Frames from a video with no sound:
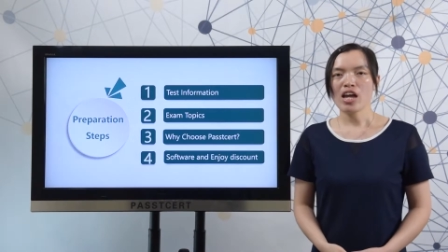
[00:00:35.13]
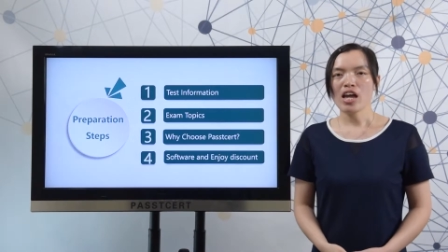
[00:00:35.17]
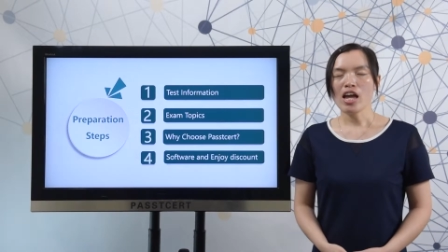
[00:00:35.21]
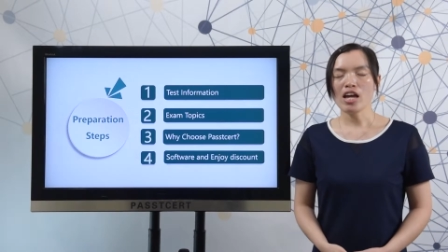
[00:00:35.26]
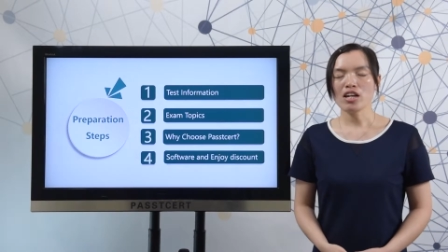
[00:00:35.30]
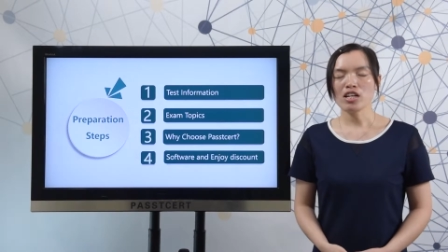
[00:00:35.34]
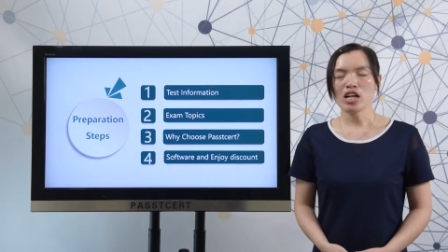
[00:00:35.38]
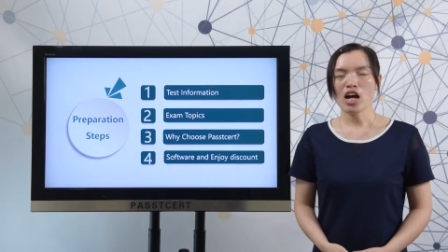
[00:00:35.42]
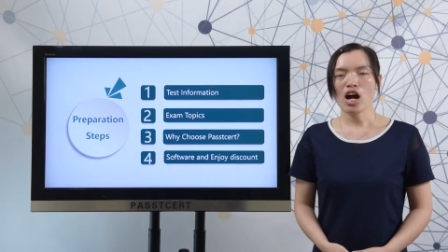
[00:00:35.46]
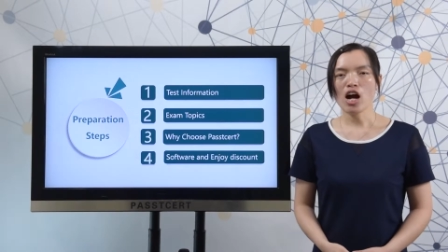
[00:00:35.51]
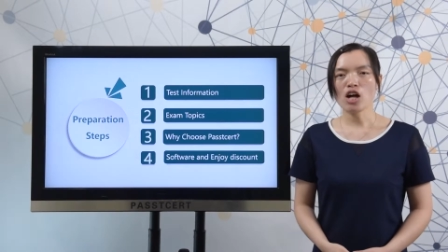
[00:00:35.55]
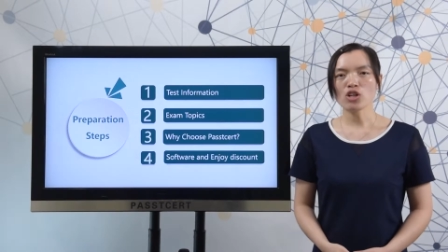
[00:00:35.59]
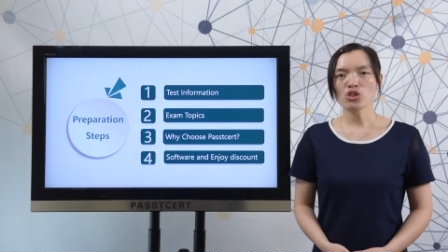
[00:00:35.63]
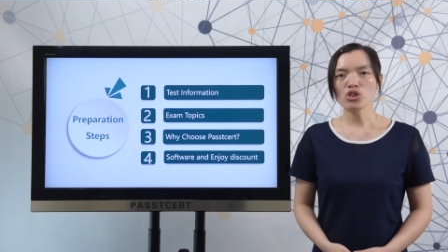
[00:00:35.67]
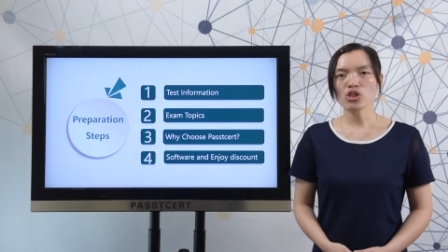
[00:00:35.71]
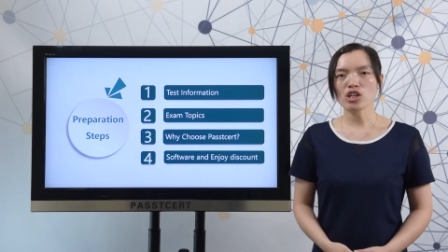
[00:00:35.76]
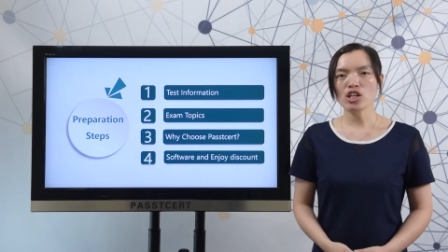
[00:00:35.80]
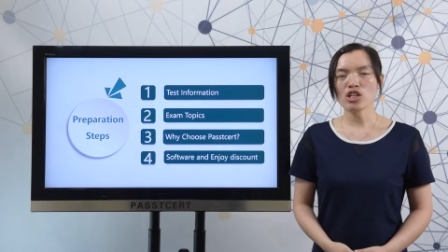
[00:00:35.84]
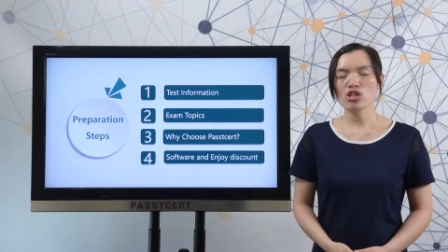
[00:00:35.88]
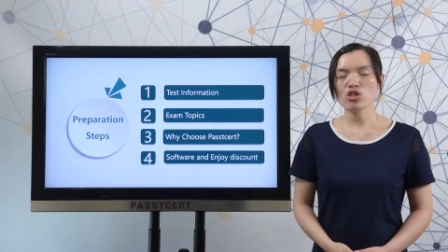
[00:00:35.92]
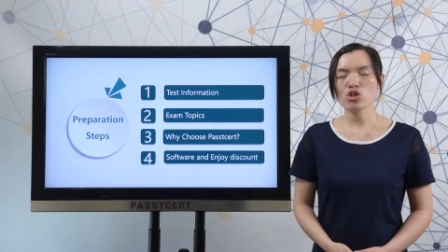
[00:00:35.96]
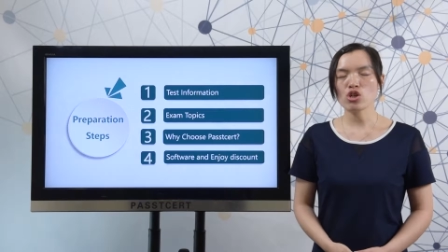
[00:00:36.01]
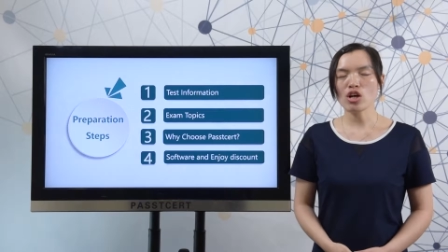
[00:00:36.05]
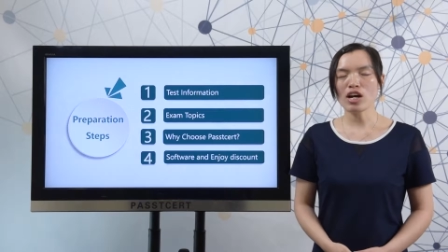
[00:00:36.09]
and how
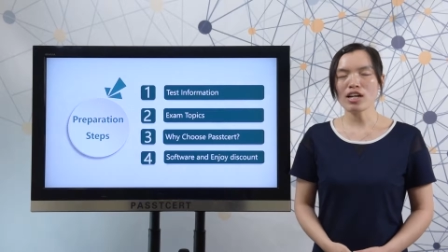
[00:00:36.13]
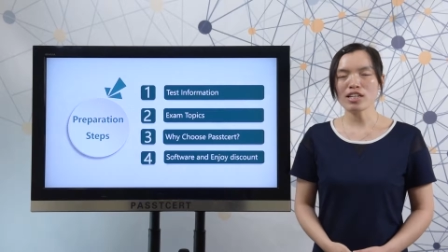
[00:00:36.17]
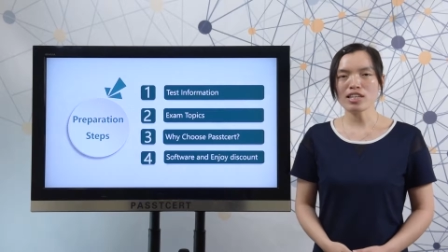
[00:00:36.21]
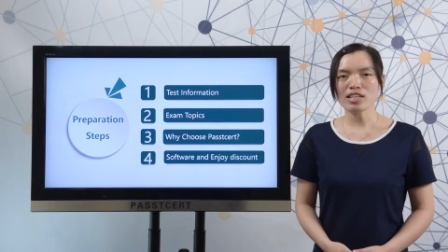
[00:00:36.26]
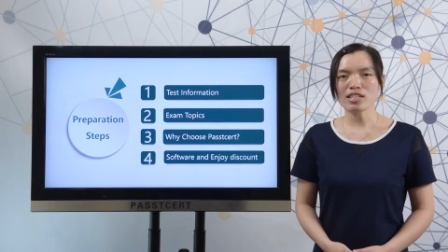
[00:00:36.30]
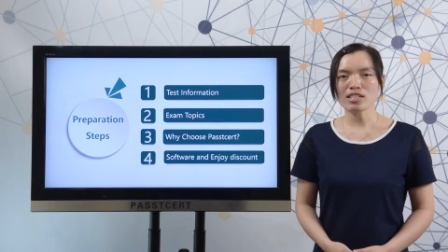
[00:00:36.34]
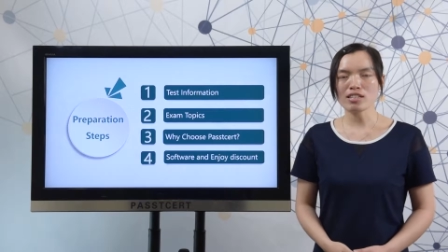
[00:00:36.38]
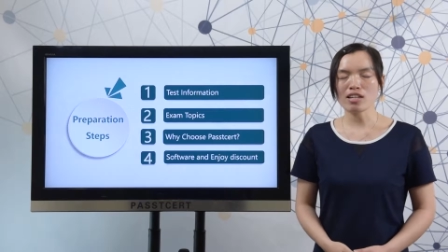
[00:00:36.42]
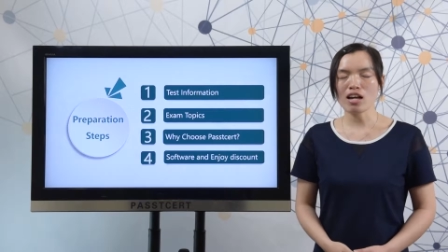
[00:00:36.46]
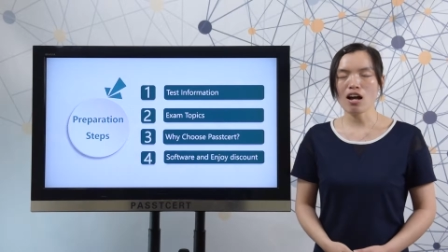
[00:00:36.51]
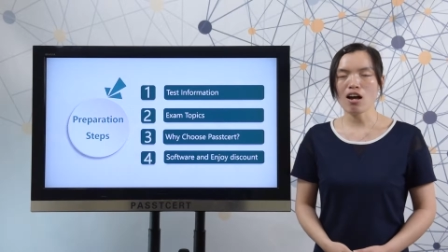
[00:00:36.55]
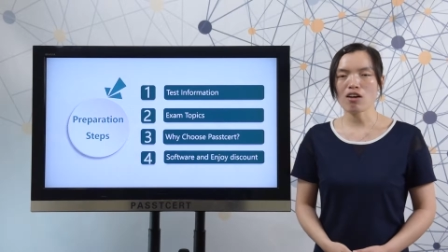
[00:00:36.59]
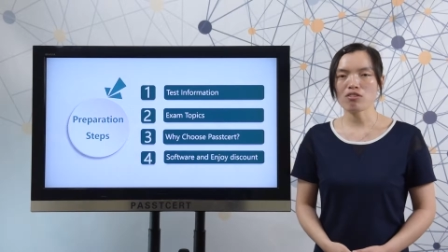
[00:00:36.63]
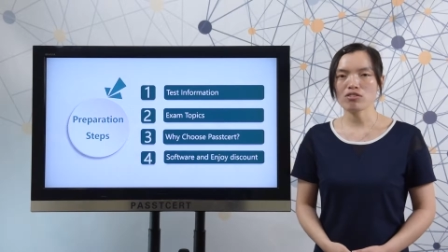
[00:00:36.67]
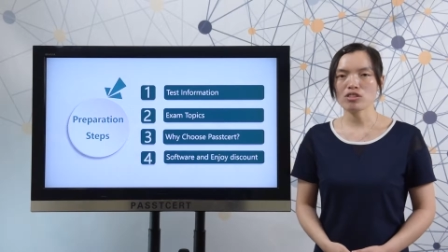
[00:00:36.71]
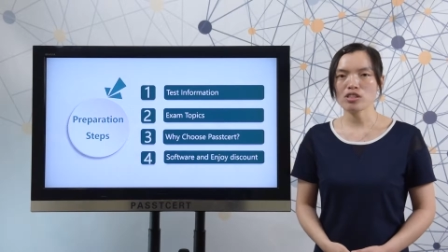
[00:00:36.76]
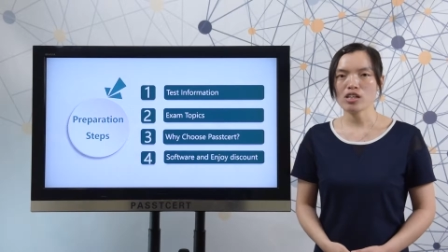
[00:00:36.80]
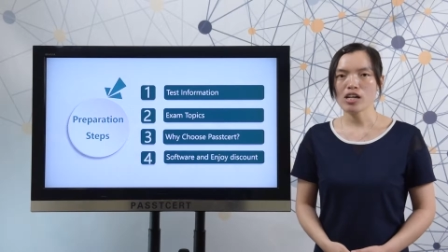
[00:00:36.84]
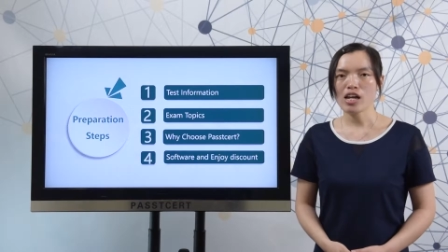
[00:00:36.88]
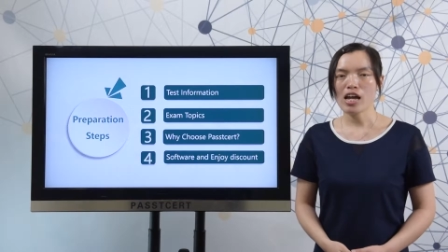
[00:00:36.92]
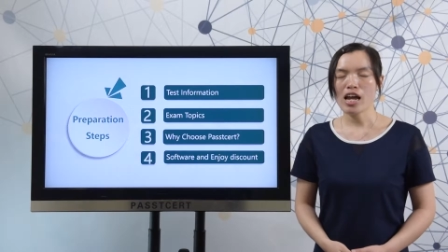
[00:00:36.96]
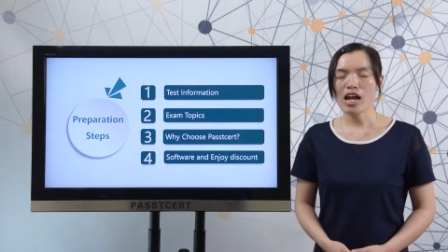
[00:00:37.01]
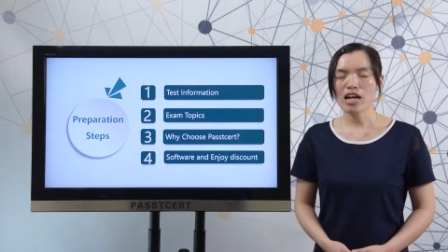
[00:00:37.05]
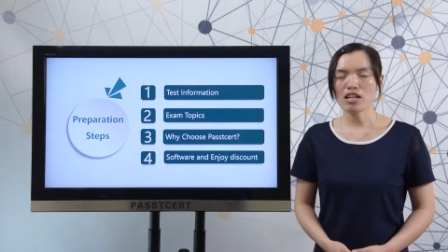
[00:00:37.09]
to enjoy discount
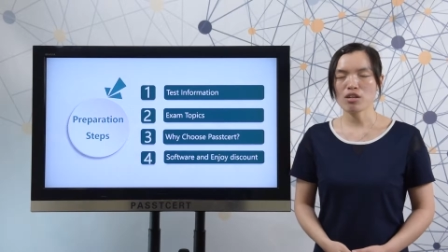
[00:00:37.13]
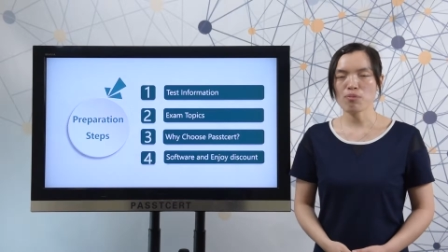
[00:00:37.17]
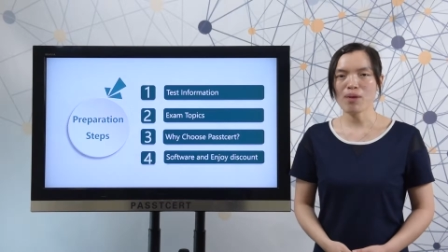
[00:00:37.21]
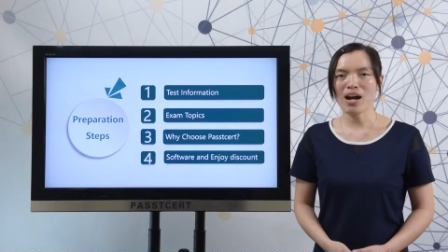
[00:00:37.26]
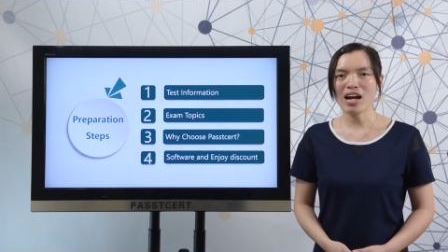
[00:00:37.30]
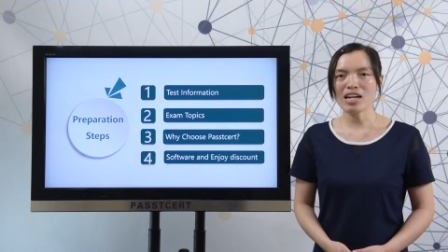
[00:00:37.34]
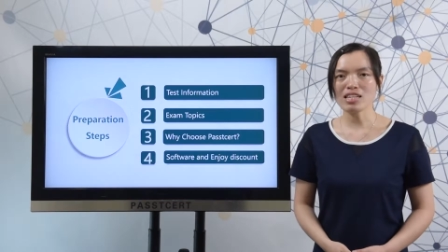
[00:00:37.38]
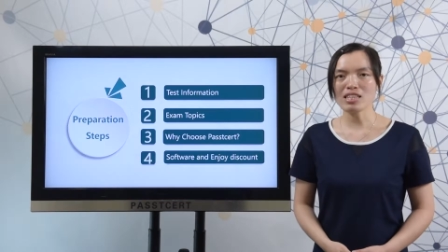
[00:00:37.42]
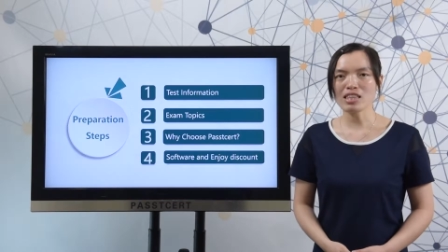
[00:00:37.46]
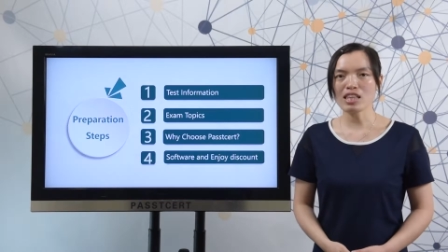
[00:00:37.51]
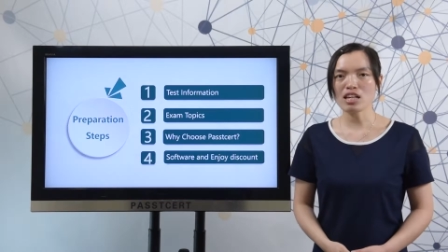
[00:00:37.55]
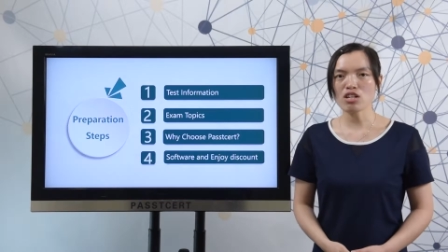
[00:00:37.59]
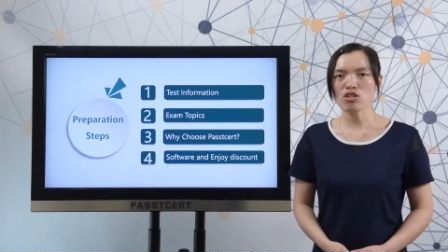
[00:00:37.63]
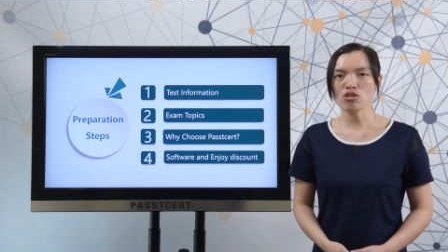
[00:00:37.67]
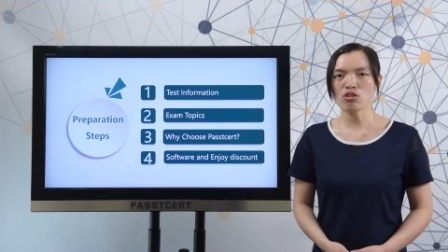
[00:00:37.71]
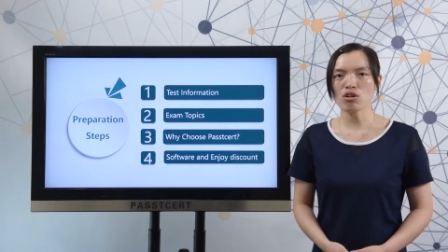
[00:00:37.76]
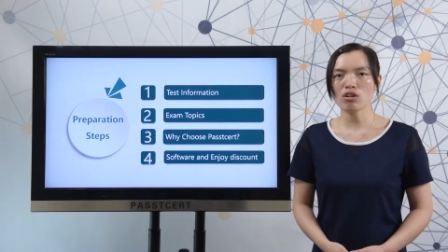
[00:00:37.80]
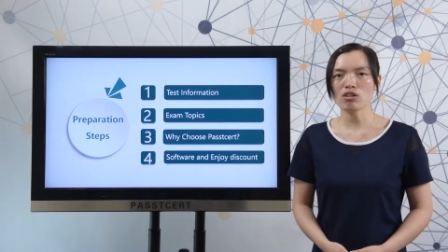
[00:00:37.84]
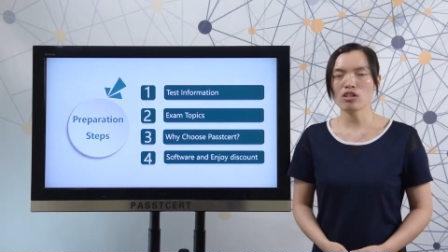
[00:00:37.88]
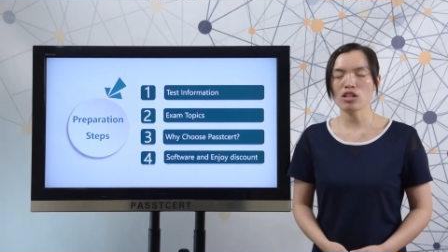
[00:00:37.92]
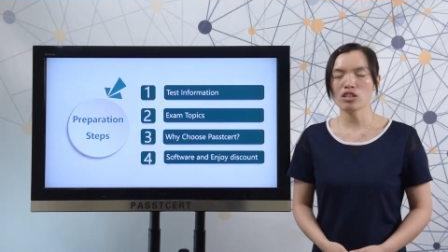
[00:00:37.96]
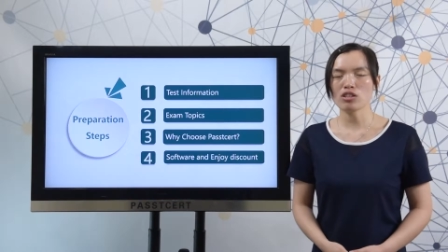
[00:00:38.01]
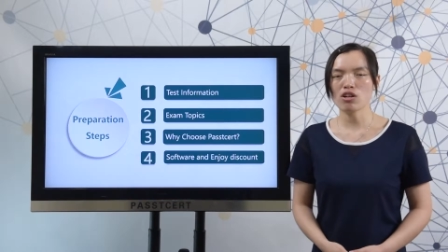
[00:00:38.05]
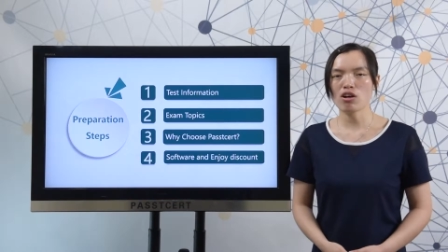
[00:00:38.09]
at
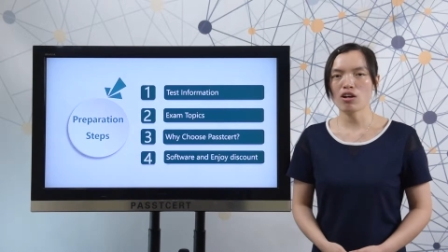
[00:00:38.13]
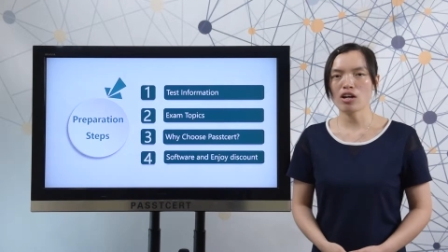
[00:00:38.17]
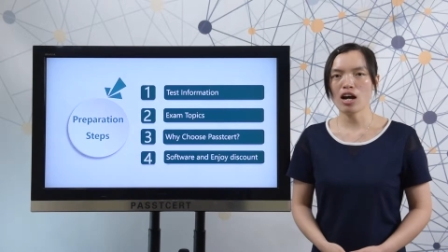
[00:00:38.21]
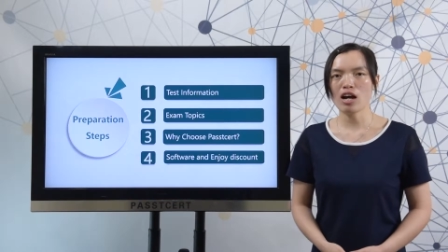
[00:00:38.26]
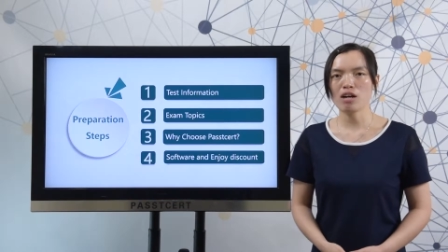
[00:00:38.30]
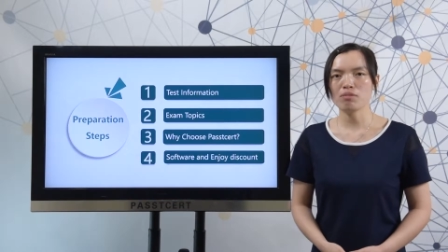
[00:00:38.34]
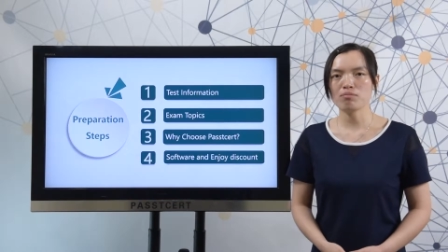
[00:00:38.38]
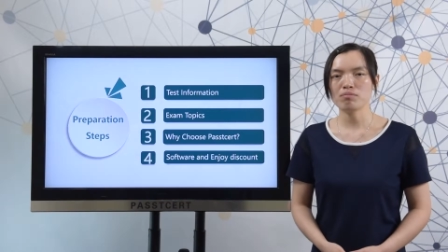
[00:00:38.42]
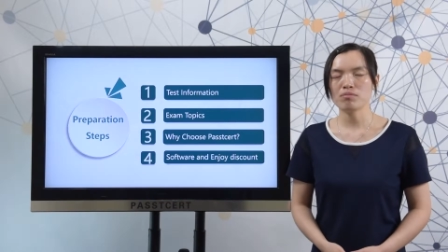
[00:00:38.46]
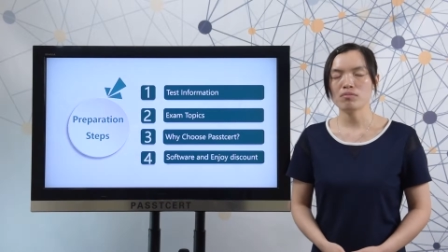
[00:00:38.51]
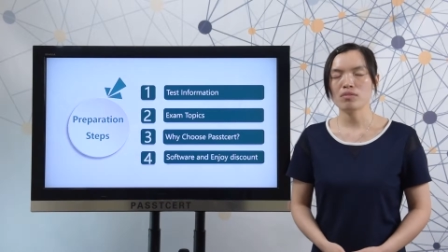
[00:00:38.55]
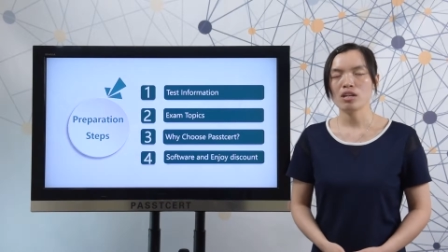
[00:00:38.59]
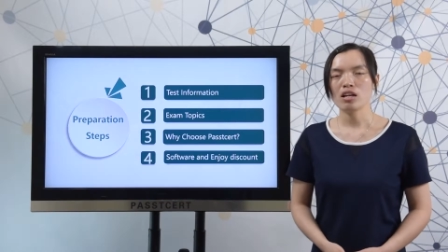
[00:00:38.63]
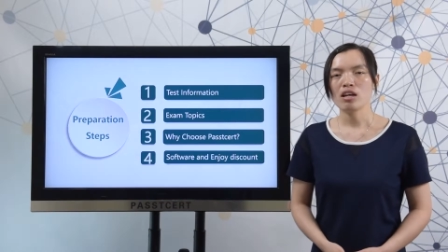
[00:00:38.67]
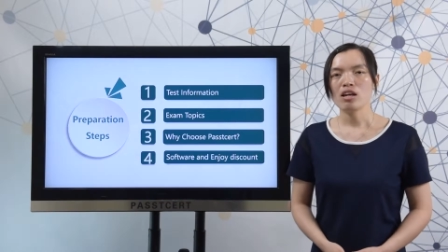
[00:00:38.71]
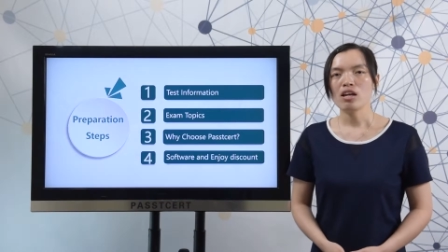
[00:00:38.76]
passtcert dot com.